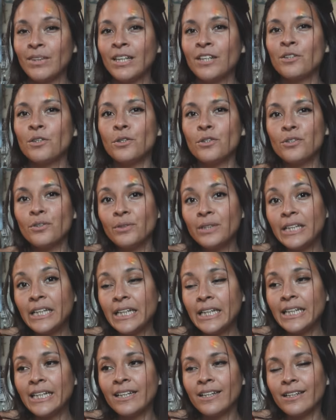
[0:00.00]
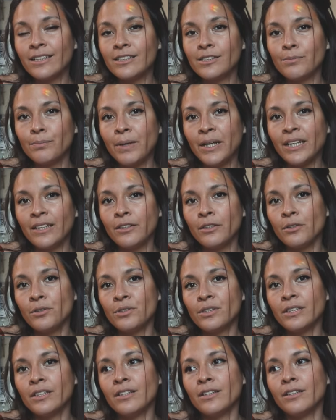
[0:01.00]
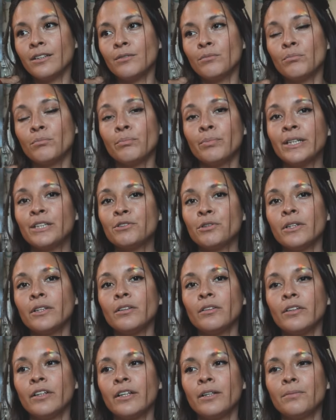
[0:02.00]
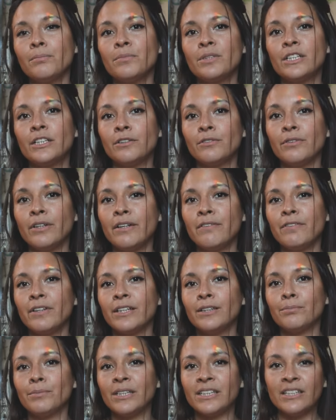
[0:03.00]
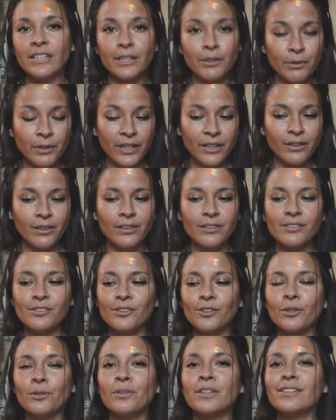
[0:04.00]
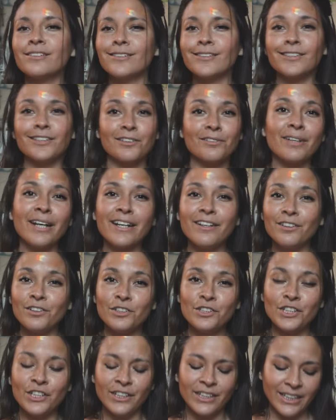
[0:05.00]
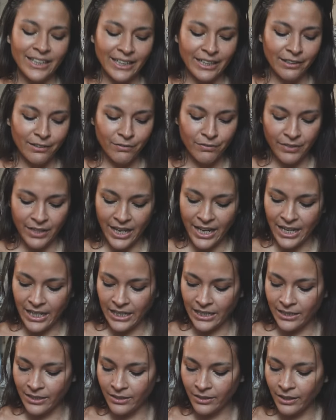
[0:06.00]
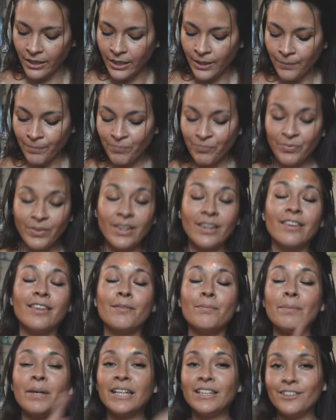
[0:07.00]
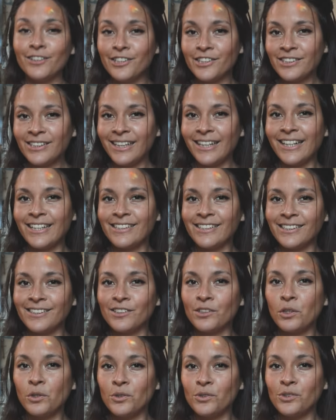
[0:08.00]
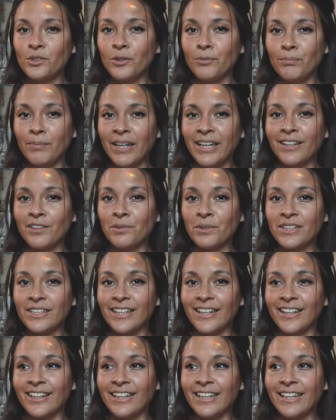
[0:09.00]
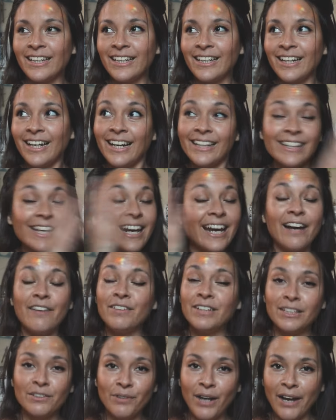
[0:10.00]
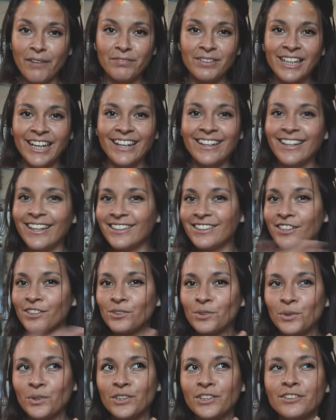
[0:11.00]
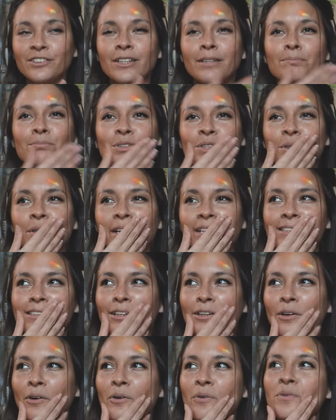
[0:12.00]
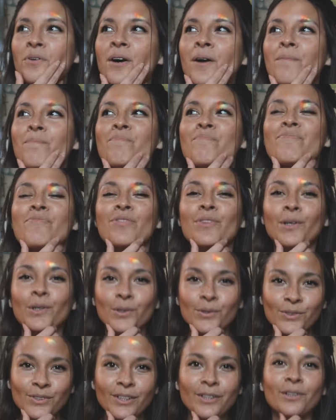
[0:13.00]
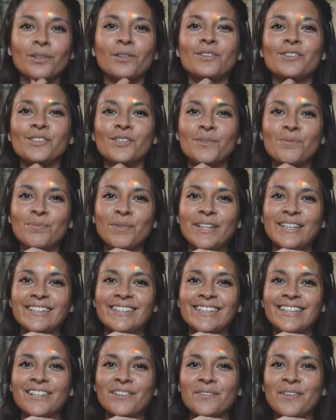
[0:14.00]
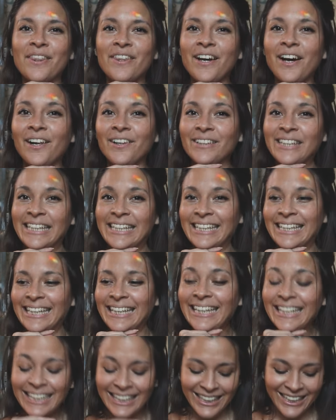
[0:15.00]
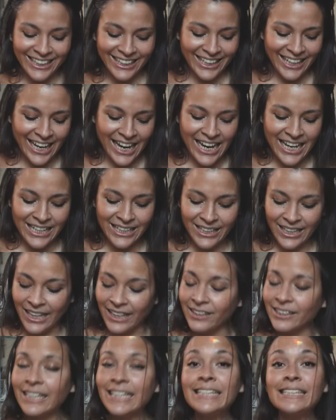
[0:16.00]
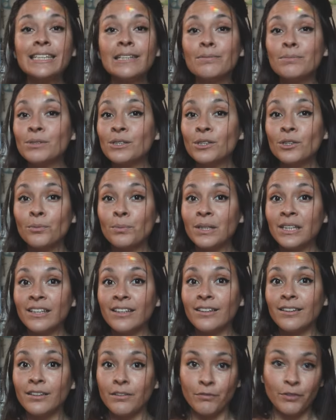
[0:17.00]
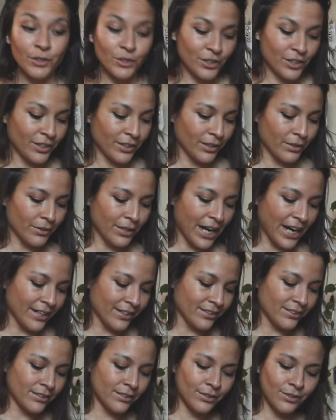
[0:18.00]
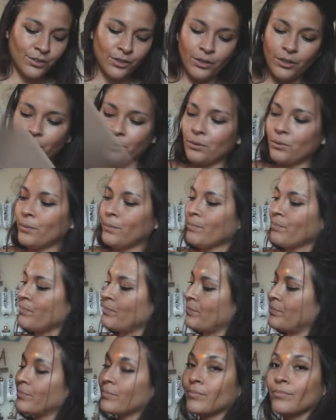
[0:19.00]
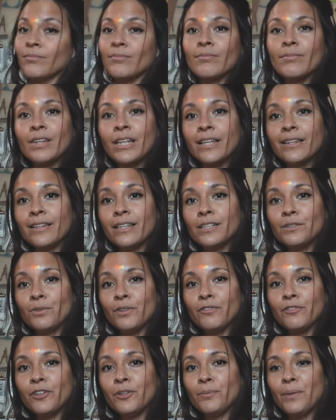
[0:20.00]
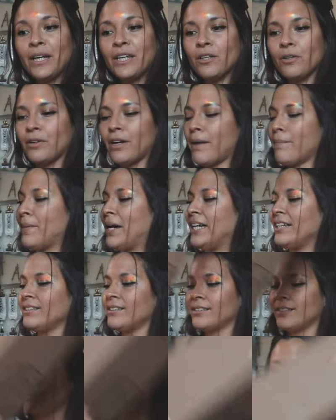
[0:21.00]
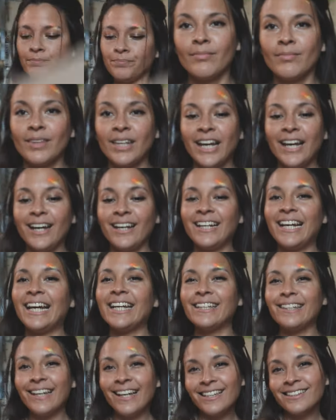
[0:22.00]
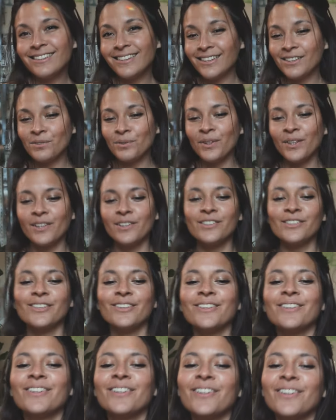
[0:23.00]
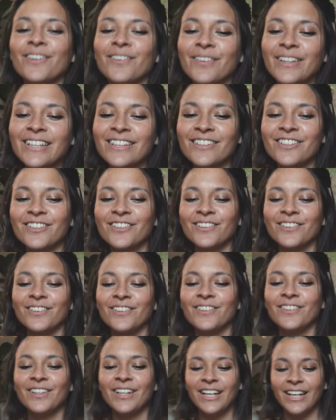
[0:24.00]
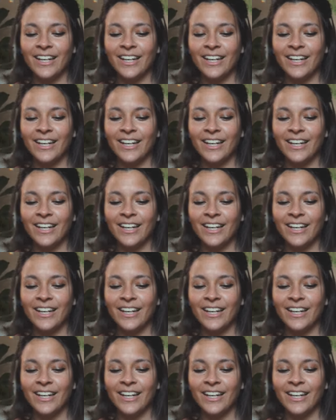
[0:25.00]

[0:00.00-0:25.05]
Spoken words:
Usually ink is made using petroleum derived materials, so this is a great alternative. And the mailers that I just custom made, which they haven't arrived yet, I just ordered them 2 days ago. Those are also printed with algae ink, and algae seems to be the future, you guys. So these were for my yoga mats, and I guess this would also go into